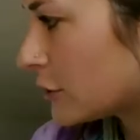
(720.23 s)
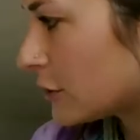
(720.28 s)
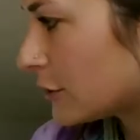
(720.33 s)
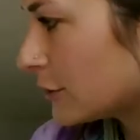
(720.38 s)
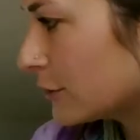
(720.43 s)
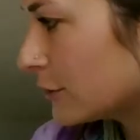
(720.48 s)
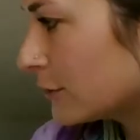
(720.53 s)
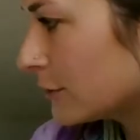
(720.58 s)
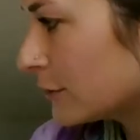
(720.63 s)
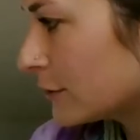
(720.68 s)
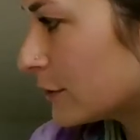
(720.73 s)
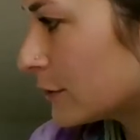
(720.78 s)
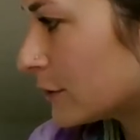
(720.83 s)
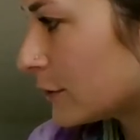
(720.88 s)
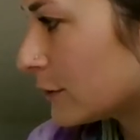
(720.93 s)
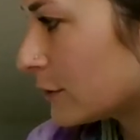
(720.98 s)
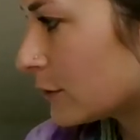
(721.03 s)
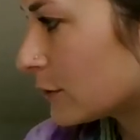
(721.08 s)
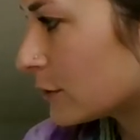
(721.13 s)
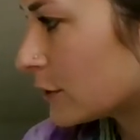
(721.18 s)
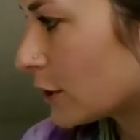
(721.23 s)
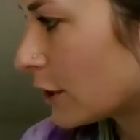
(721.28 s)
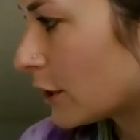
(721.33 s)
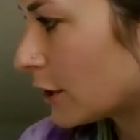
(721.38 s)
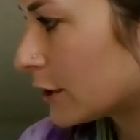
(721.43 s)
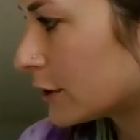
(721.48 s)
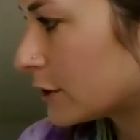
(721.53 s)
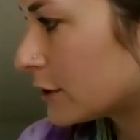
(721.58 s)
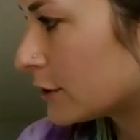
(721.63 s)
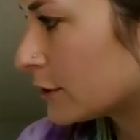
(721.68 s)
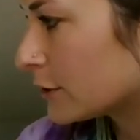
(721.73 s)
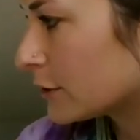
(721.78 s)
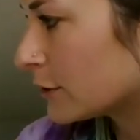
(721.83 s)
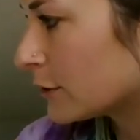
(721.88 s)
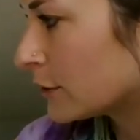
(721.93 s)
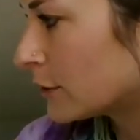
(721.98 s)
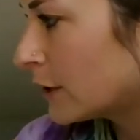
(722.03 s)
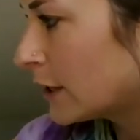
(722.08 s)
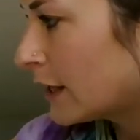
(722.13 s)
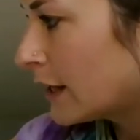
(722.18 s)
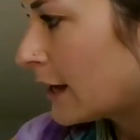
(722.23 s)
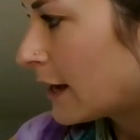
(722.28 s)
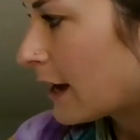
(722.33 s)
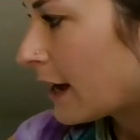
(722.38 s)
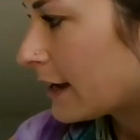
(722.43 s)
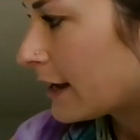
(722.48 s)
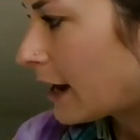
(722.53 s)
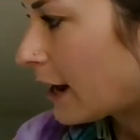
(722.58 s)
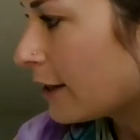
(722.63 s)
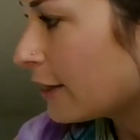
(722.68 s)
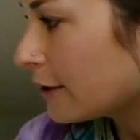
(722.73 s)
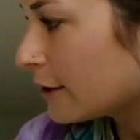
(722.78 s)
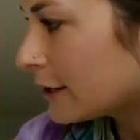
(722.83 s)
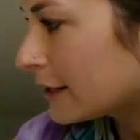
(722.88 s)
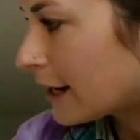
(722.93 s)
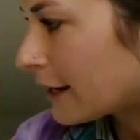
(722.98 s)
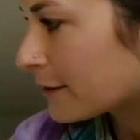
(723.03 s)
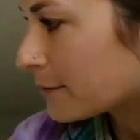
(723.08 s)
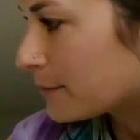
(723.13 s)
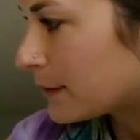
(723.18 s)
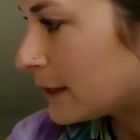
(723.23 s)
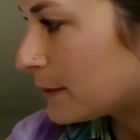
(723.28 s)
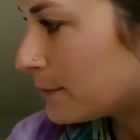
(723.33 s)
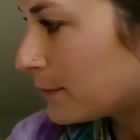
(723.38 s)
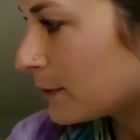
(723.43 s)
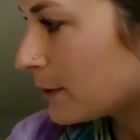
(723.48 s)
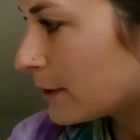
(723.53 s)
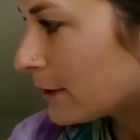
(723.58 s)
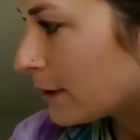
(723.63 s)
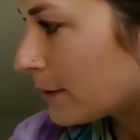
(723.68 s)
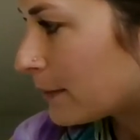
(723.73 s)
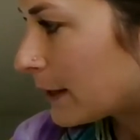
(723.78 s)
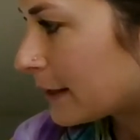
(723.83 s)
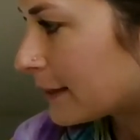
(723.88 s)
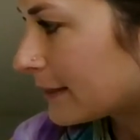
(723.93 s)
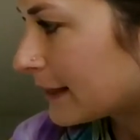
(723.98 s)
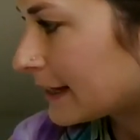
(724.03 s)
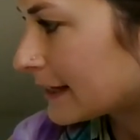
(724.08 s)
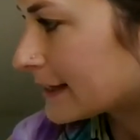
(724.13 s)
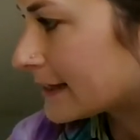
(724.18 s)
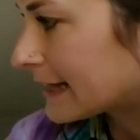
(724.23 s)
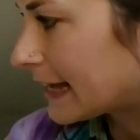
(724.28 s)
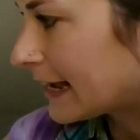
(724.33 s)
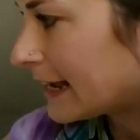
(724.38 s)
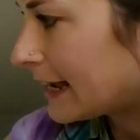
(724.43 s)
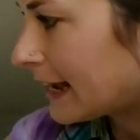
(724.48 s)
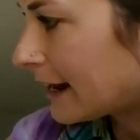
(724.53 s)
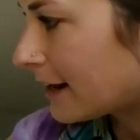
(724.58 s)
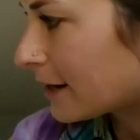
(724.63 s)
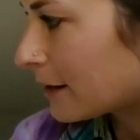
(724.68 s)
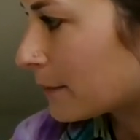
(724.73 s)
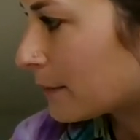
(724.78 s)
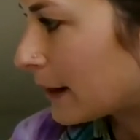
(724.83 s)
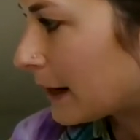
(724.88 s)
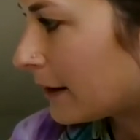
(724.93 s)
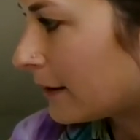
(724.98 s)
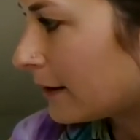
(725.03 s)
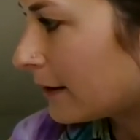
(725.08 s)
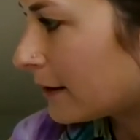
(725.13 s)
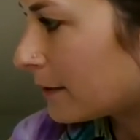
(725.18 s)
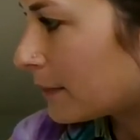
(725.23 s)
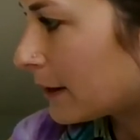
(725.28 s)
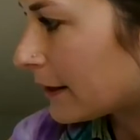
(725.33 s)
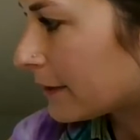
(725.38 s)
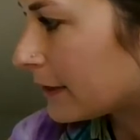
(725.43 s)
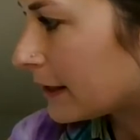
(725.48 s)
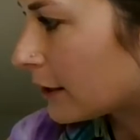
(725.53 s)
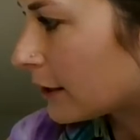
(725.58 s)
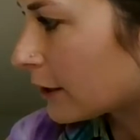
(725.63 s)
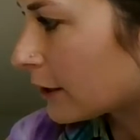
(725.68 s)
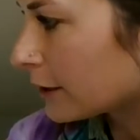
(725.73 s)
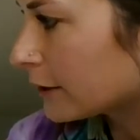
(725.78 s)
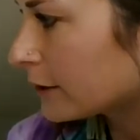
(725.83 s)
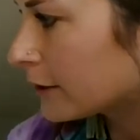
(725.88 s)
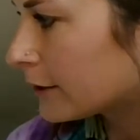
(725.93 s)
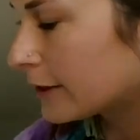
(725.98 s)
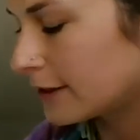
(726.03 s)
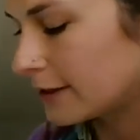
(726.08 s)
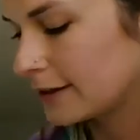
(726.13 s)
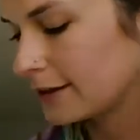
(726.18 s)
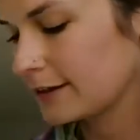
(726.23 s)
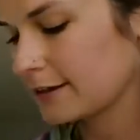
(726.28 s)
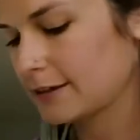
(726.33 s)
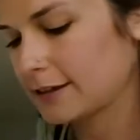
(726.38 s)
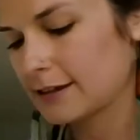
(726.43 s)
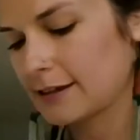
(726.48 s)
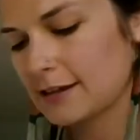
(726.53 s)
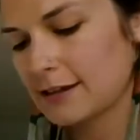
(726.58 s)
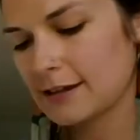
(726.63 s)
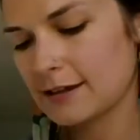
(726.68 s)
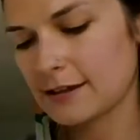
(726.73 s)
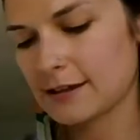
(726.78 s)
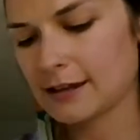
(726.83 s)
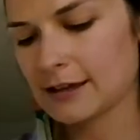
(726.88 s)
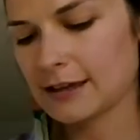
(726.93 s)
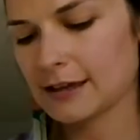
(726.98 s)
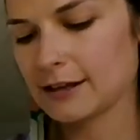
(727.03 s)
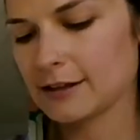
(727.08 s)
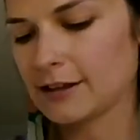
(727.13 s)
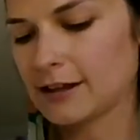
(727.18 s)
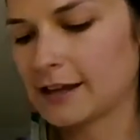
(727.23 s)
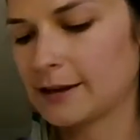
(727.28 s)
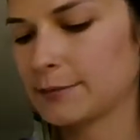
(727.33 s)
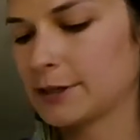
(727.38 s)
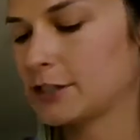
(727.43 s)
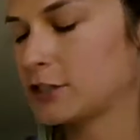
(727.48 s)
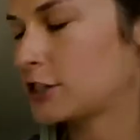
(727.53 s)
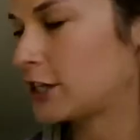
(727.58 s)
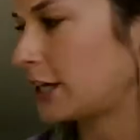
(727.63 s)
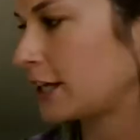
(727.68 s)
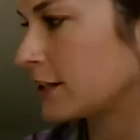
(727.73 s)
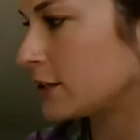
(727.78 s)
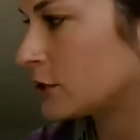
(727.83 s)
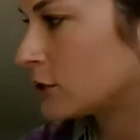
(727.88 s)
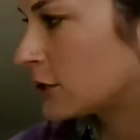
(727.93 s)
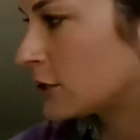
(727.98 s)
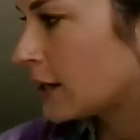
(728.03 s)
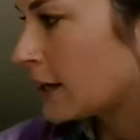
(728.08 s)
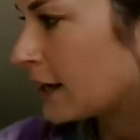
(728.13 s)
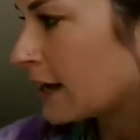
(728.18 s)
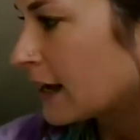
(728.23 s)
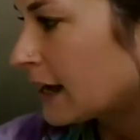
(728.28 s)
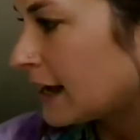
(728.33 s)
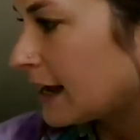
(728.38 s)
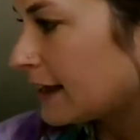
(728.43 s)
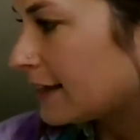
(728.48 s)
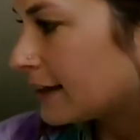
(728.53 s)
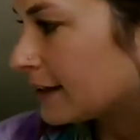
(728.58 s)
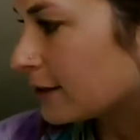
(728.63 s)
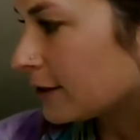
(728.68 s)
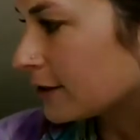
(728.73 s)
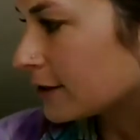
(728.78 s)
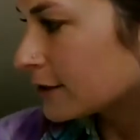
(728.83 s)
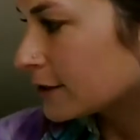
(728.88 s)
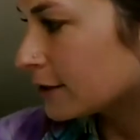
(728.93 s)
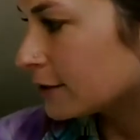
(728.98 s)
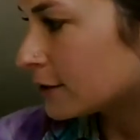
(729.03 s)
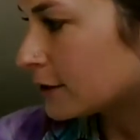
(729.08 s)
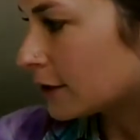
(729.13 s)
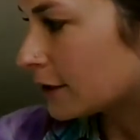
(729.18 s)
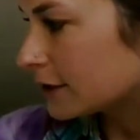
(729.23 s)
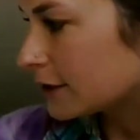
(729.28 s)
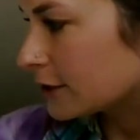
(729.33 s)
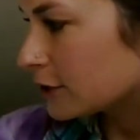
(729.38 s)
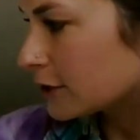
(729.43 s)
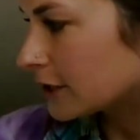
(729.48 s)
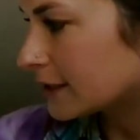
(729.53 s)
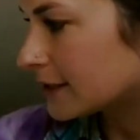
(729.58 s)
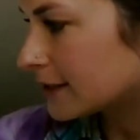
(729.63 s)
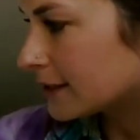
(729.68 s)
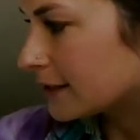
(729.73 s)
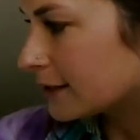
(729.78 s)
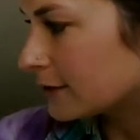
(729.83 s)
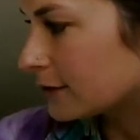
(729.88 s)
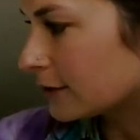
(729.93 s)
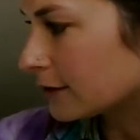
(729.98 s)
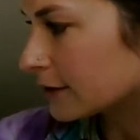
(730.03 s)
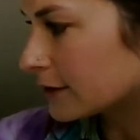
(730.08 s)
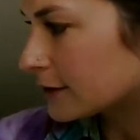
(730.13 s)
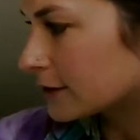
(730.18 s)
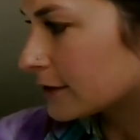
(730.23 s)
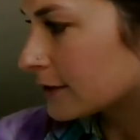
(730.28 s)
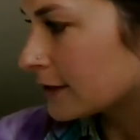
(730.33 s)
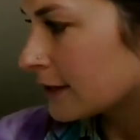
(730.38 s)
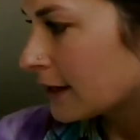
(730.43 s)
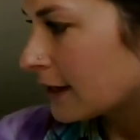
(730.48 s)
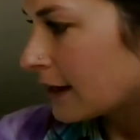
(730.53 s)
you to talk to other young people about things they care about, about the earth and climate change, and then also talk to trusted adults.